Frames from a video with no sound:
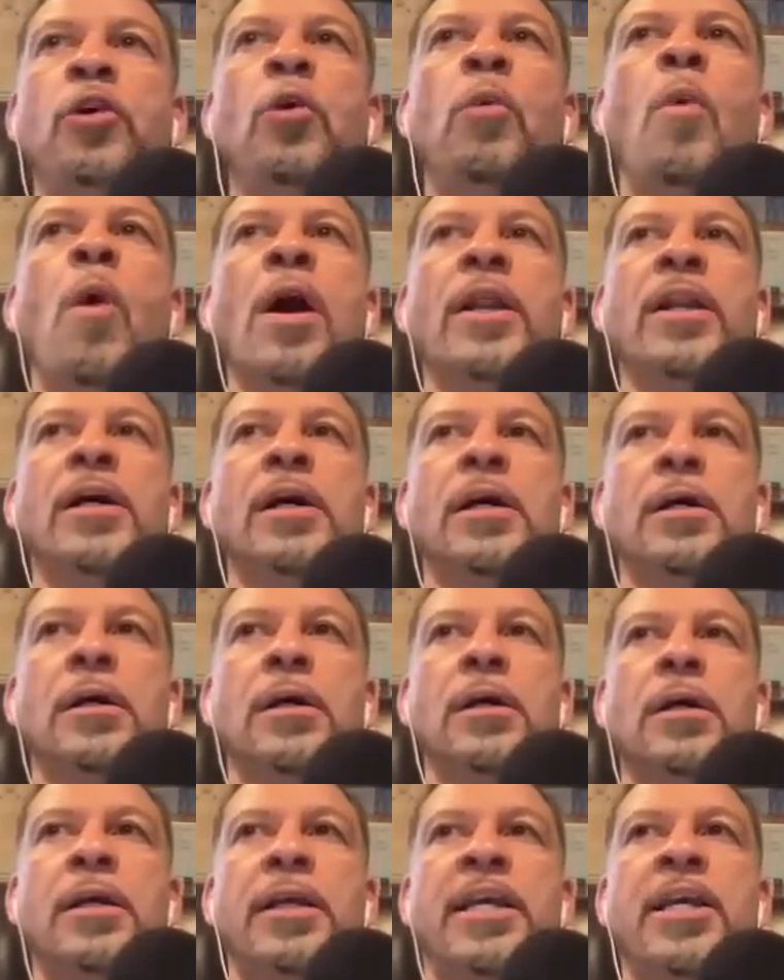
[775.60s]
you want to
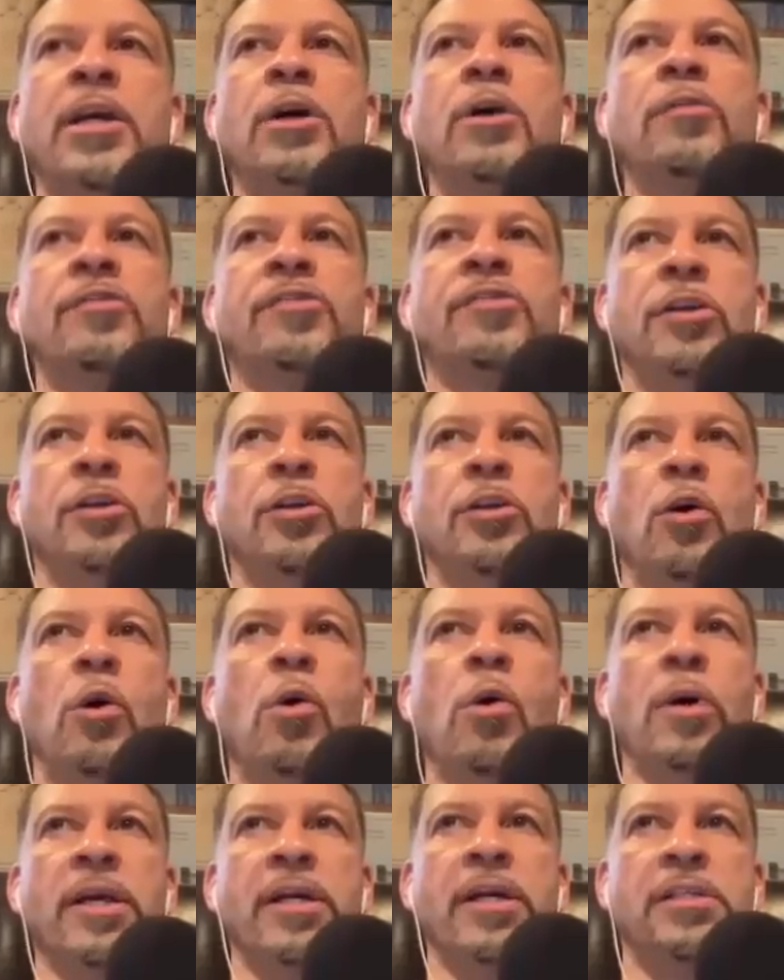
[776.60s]
kill the
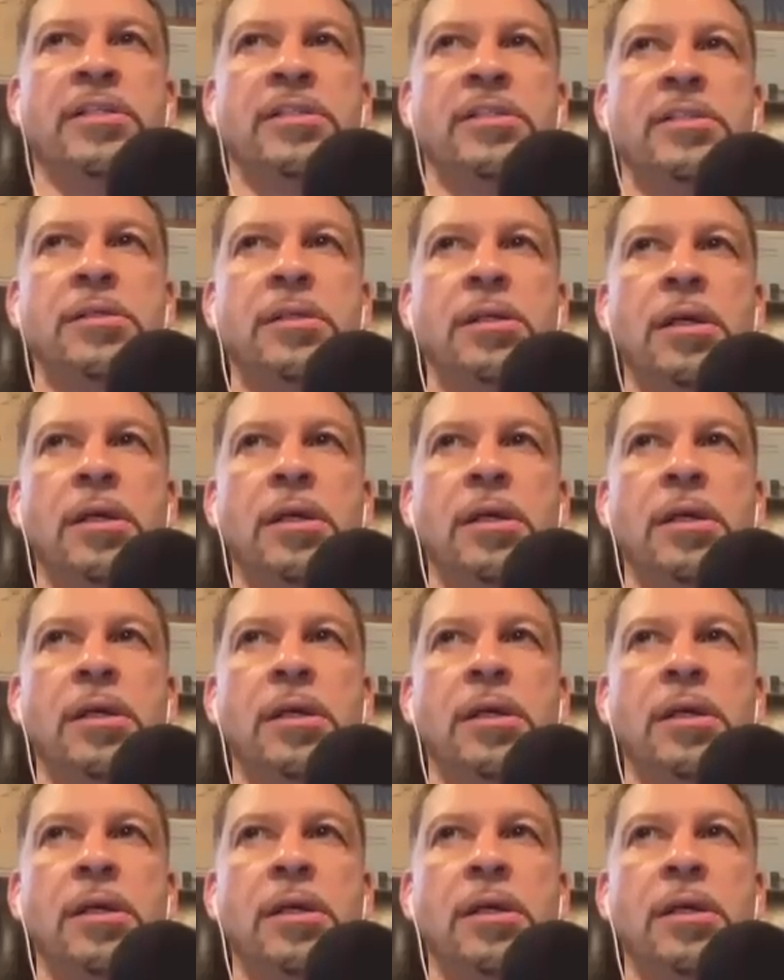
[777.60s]
noise